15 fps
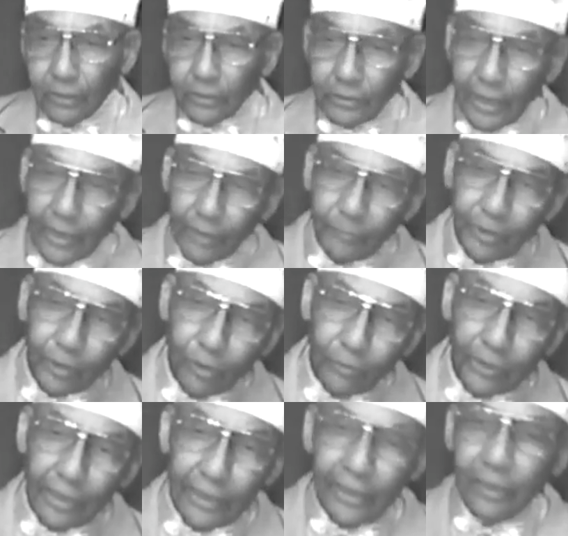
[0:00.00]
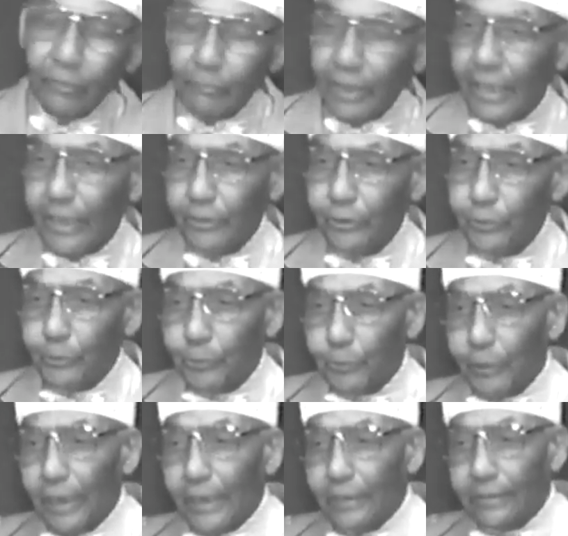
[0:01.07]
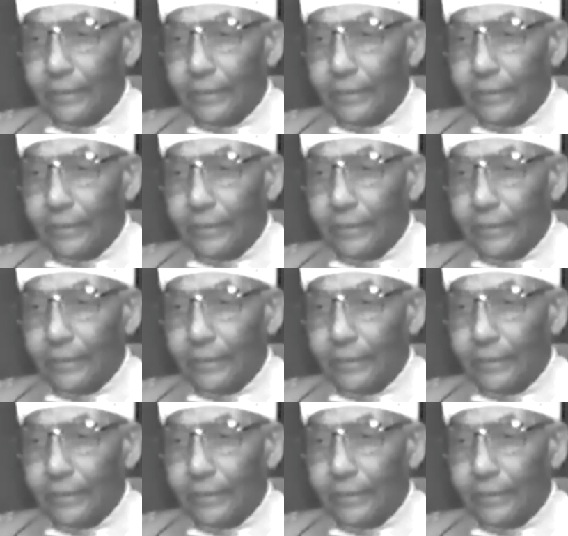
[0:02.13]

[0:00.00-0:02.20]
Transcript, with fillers: Tell him to go to hell, man. You crazy as